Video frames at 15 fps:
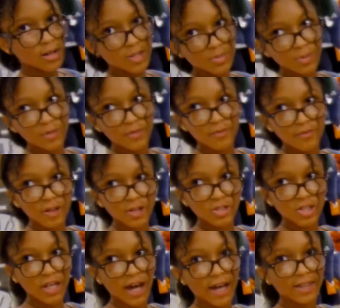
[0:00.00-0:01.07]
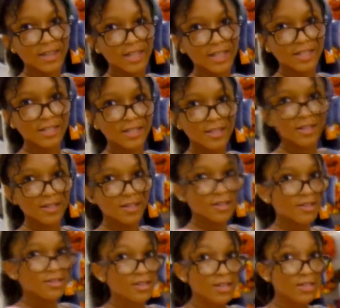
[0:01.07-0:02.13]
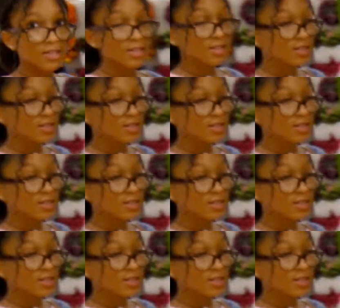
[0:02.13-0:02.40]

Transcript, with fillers: a college movie vlog, she had this. Mm, those this